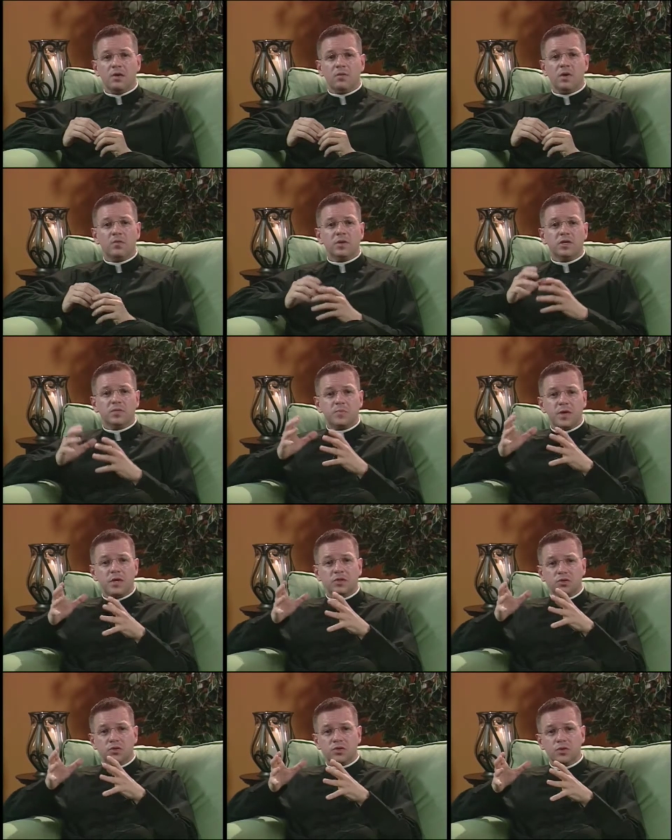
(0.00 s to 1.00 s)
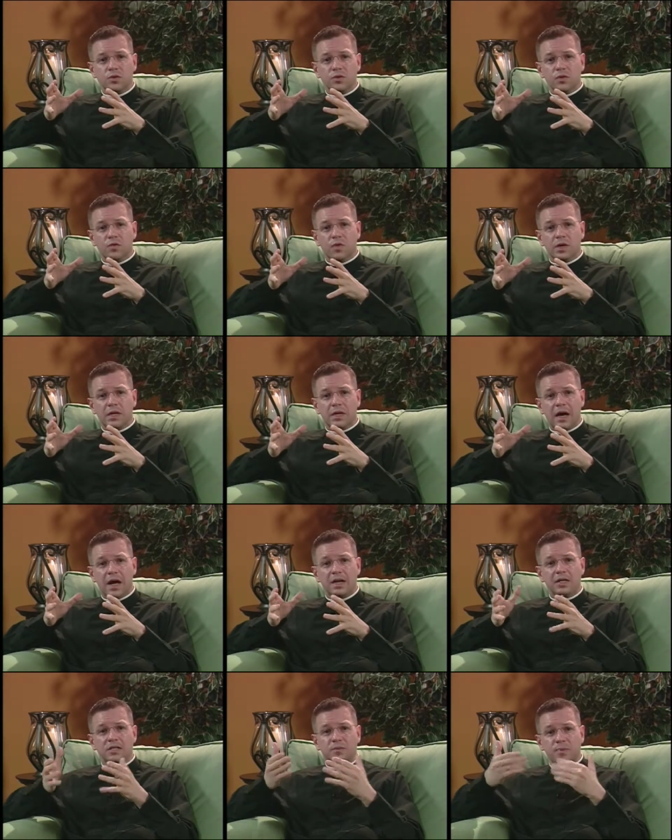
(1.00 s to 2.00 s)
When we speak the truth of what
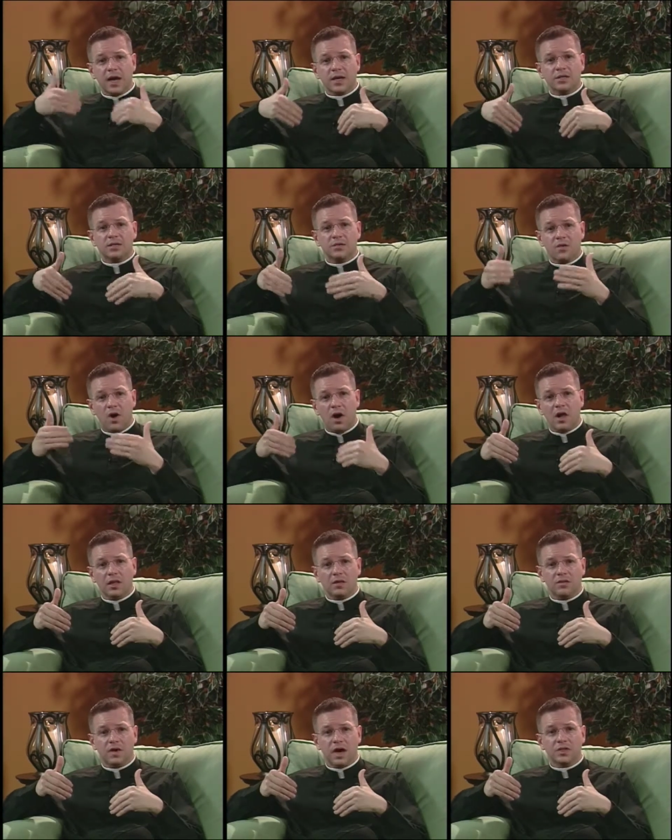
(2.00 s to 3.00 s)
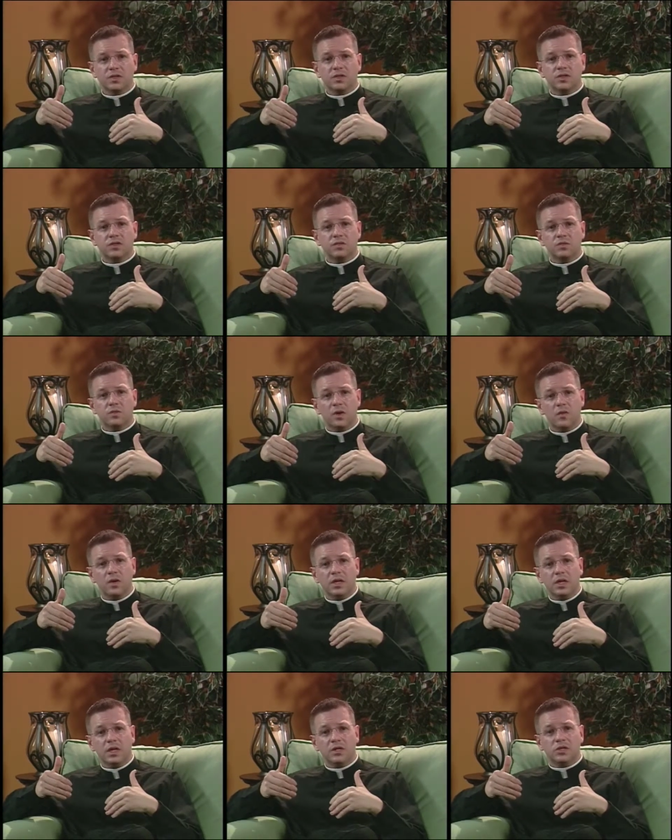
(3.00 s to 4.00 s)
God expects of all of us, what
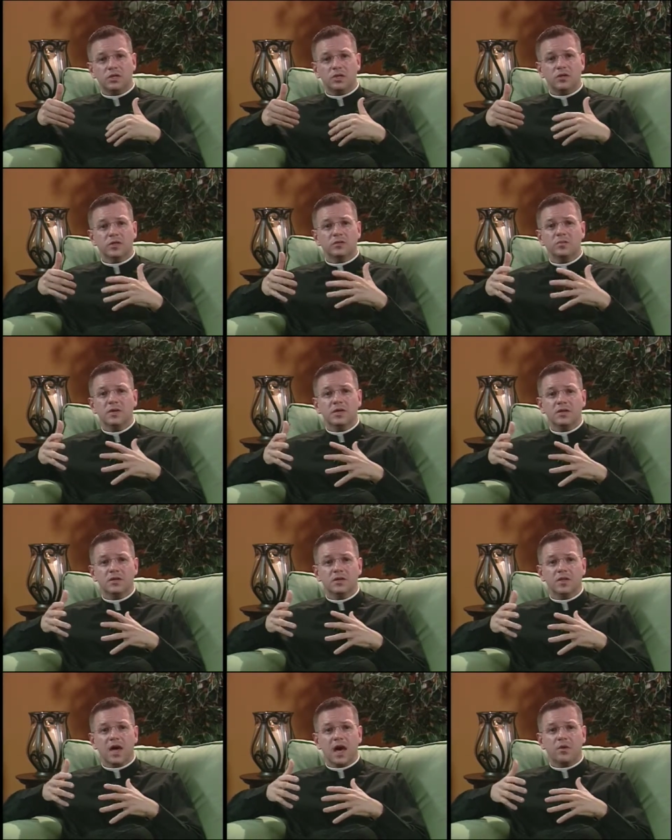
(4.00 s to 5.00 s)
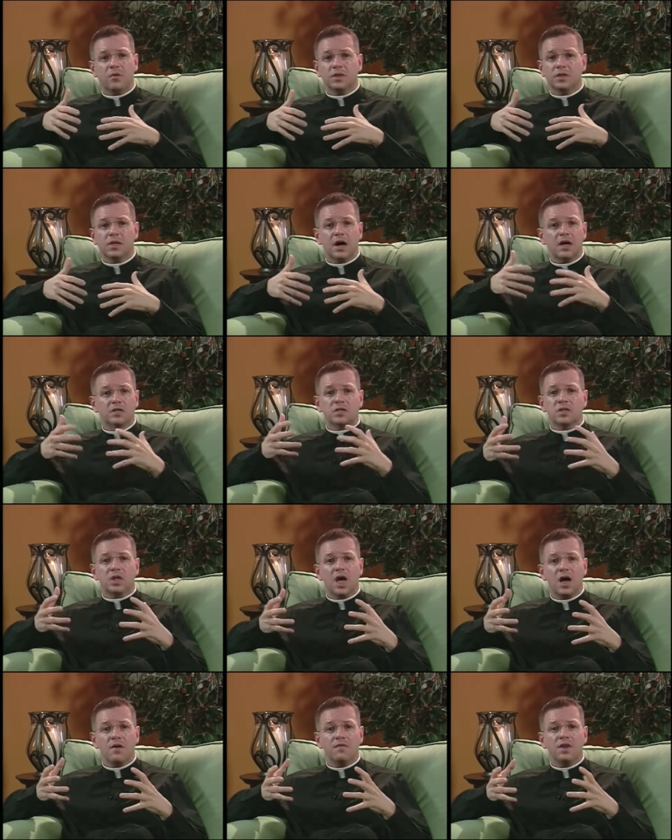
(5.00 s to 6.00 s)
we need to do is mingle that with God's
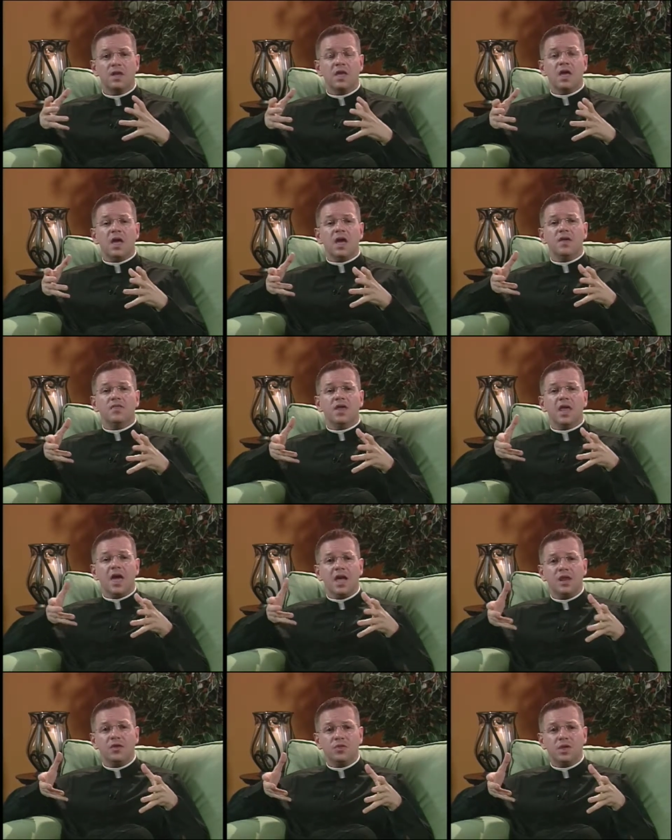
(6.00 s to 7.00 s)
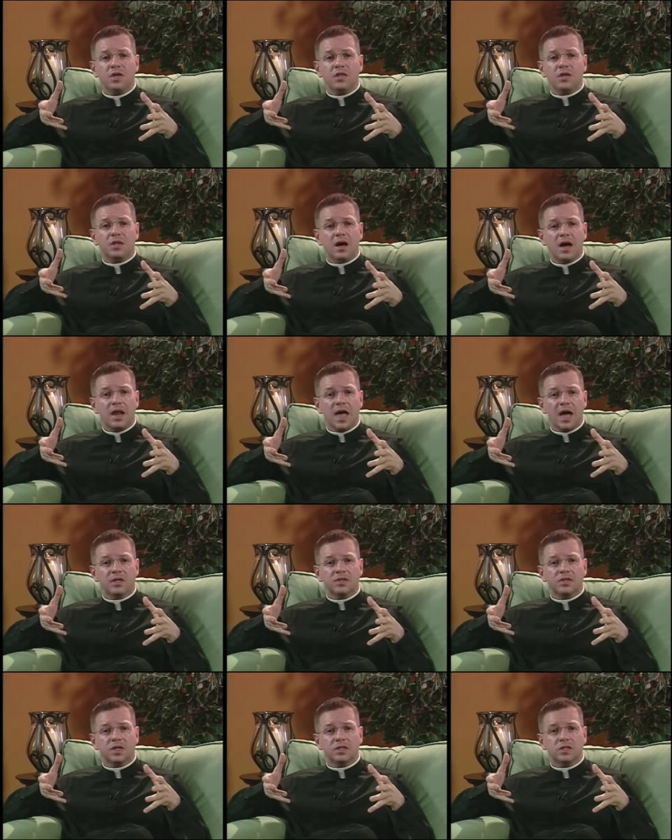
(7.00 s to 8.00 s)
love and, and that anything that God
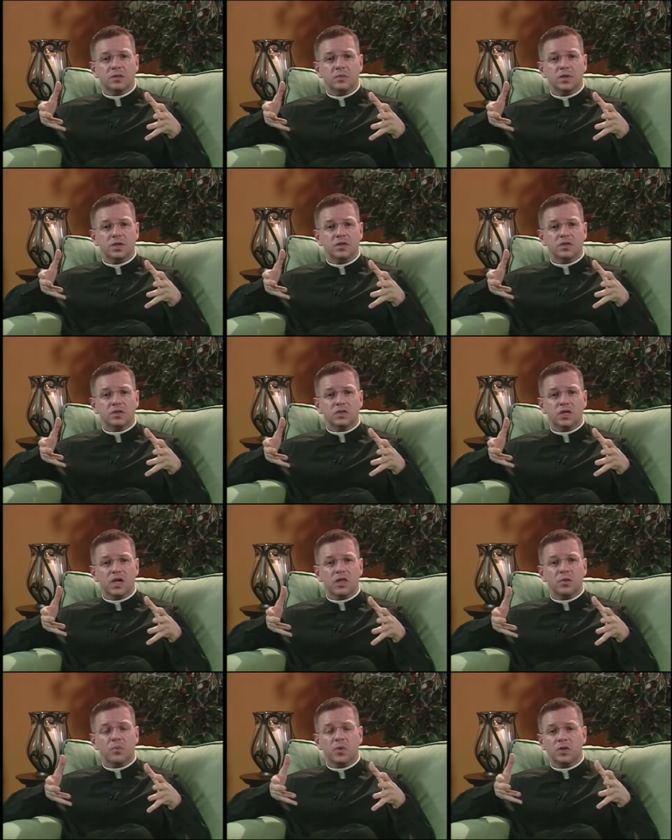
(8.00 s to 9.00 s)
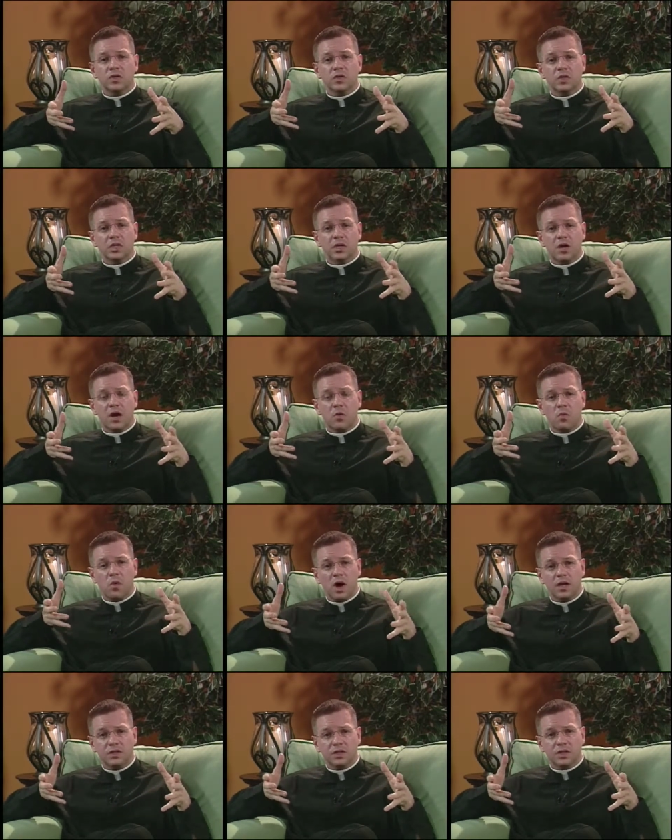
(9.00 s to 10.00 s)
asks us to be this day, the person that God
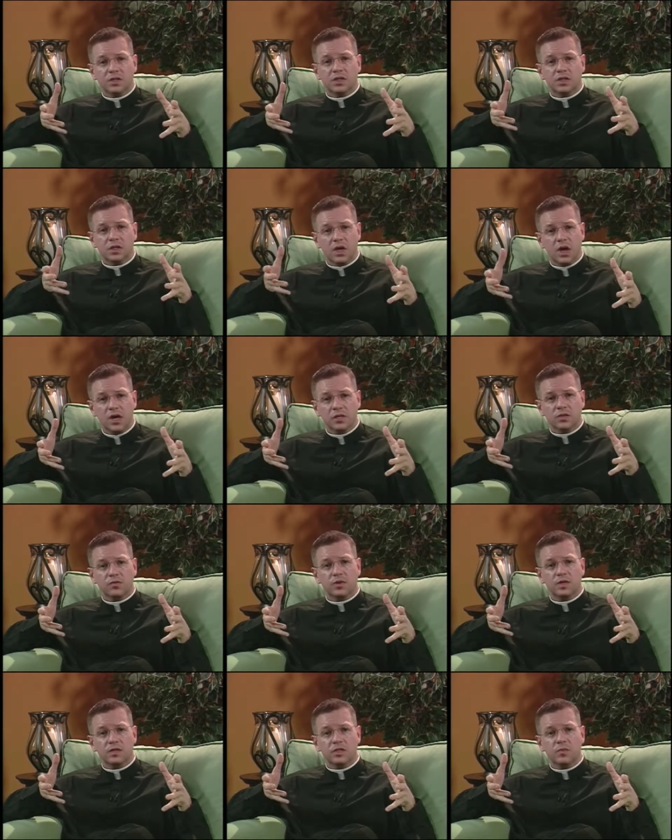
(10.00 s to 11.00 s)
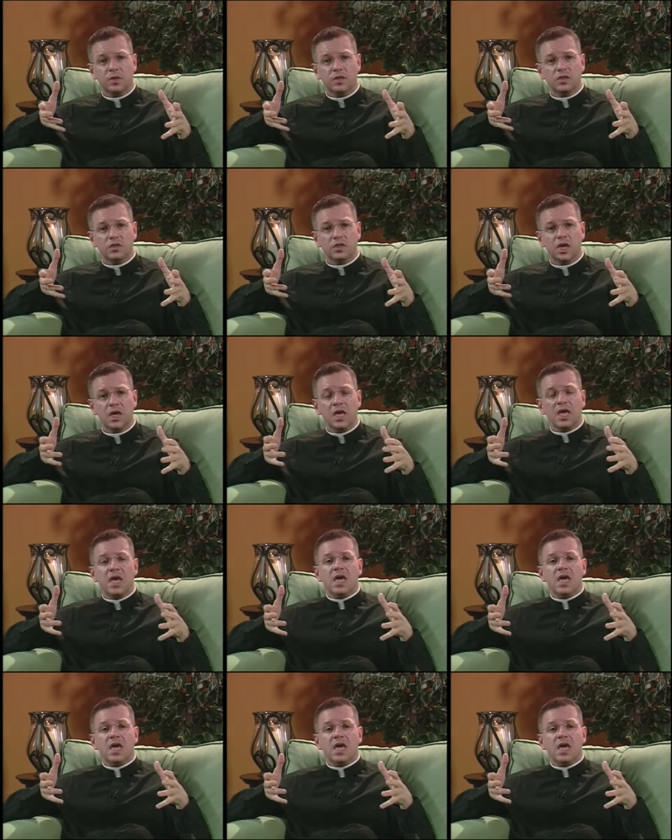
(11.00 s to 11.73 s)
wants us and longs for us to be this day,